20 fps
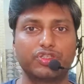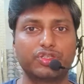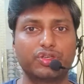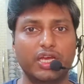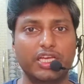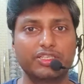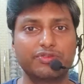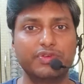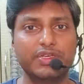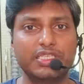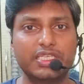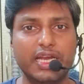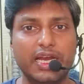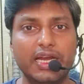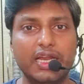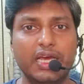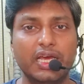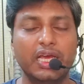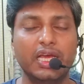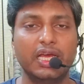So as we
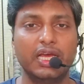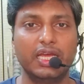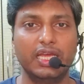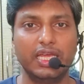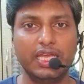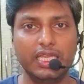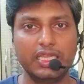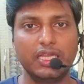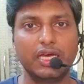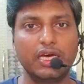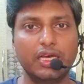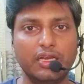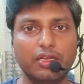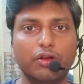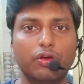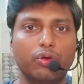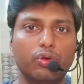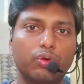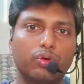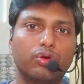said, either
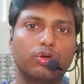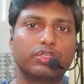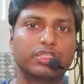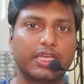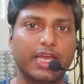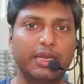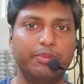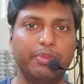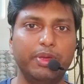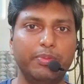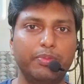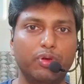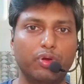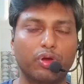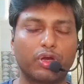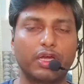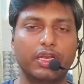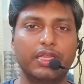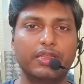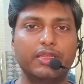glucose can be
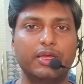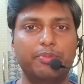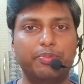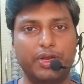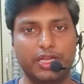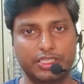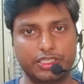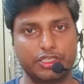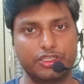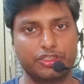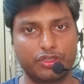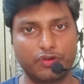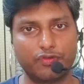broken in the presence